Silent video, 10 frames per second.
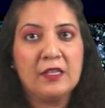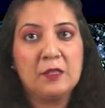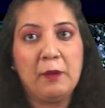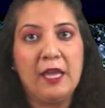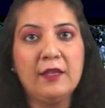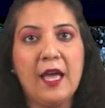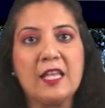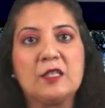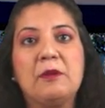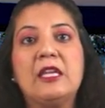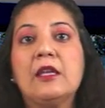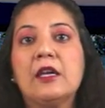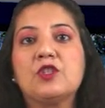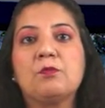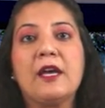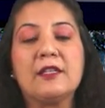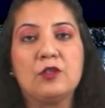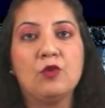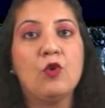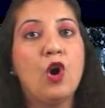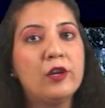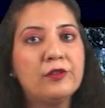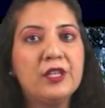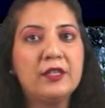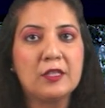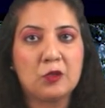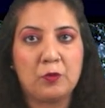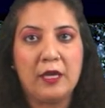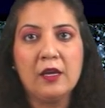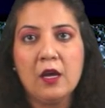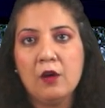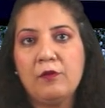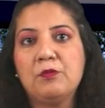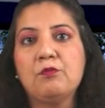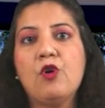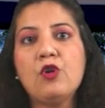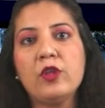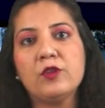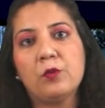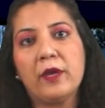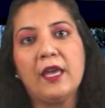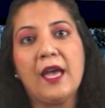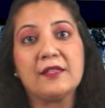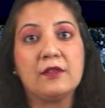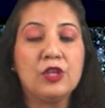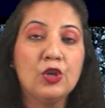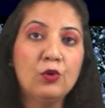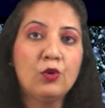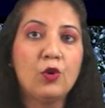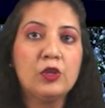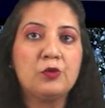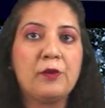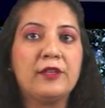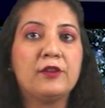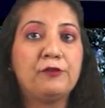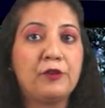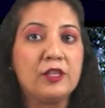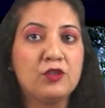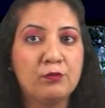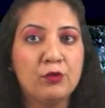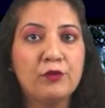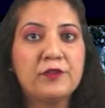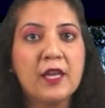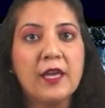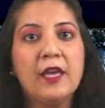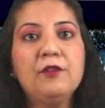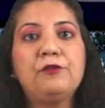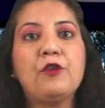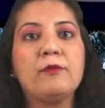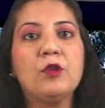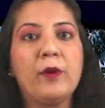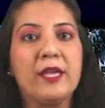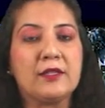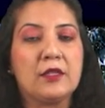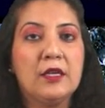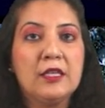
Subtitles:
Spain has been hit by snow already this week, with more on the way as a new cold weather front moves in from the west.